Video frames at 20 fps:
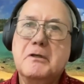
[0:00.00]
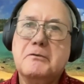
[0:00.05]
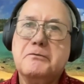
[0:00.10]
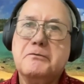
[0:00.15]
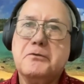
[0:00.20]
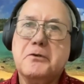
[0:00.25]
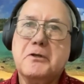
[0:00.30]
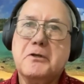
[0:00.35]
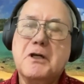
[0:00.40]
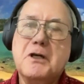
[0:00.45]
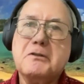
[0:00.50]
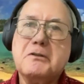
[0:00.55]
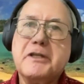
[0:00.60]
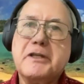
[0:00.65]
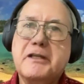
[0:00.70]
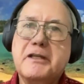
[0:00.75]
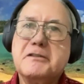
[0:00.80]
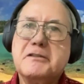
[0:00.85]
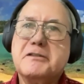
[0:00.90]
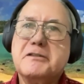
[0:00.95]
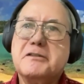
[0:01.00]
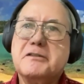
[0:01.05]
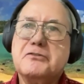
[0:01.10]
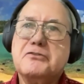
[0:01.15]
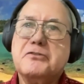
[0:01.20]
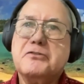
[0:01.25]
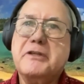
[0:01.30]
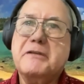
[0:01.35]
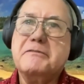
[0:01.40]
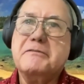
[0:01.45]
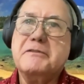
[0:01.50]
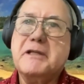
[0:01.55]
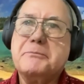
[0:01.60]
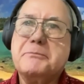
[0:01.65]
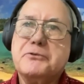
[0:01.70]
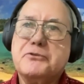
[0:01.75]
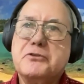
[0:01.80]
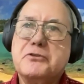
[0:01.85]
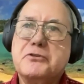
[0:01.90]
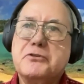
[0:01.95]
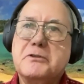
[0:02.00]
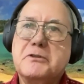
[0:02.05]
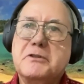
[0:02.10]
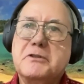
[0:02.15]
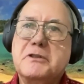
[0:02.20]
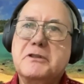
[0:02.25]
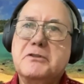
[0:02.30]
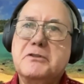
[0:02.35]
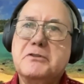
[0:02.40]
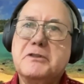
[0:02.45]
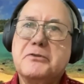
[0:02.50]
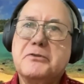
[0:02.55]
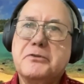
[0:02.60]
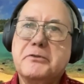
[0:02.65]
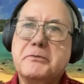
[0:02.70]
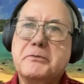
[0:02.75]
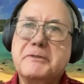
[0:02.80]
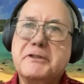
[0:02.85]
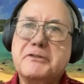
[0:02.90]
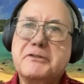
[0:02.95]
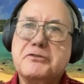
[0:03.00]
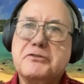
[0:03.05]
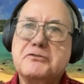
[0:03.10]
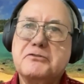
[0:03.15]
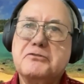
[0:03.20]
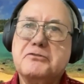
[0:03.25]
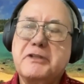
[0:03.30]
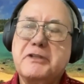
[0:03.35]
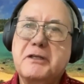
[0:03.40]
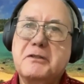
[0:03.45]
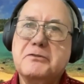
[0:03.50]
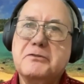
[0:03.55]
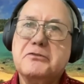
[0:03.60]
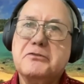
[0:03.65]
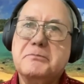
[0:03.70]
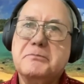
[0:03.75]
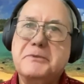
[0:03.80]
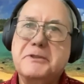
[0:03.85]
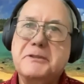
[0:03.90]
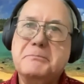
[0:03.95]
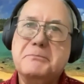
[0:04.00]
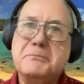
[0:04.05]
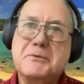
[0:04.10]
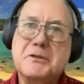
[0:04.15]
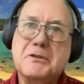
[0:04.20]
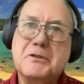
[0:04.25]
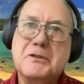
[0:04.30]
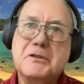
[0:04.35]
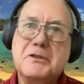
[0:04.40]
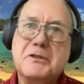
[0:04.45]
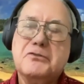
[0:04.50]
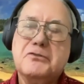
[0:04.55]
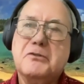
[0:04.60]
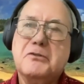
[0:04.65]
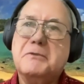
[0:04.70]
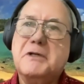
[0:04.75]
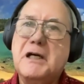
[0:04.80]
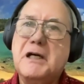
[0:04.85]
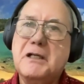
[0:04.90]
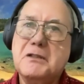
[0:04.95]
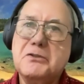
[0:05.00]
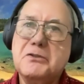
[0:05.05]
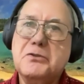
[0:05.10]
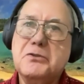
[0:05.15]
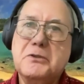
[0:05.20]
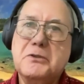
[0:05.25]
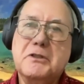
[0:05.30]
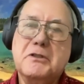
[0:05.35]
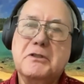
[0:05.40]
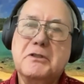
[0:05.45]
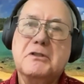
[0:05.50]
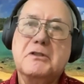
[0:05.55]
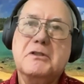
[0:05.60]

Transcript: for all candidates to have an opportunity to get their messages out to people. So mahalo nui.